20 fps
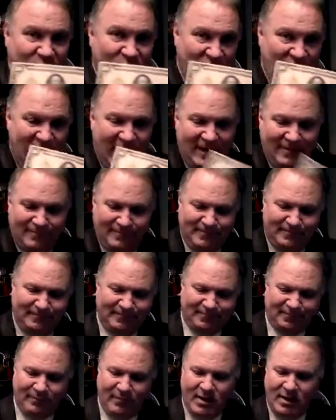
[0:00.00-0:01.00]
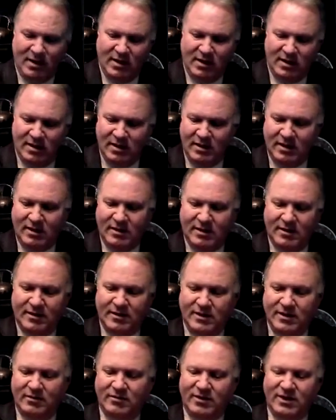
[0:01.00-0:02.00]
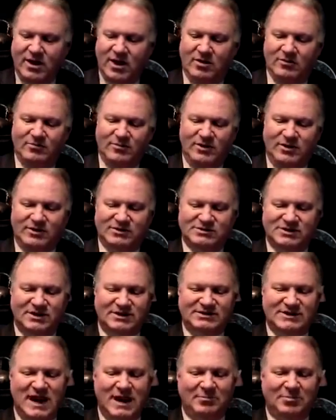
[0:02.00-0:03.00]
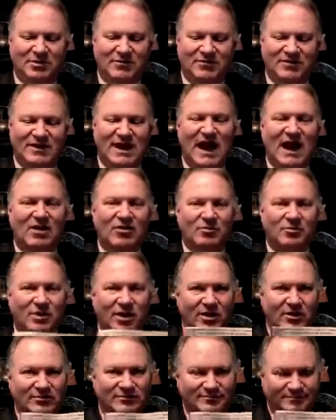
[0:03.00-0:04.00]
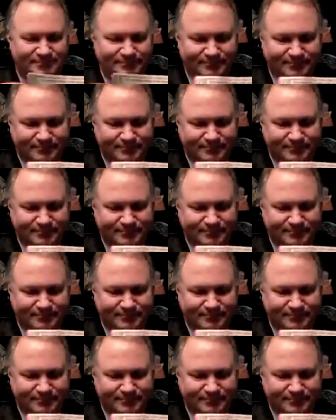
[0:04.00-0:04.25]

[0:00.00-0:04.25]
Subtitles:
Why? Here we go. Here's an example of a dollar bill.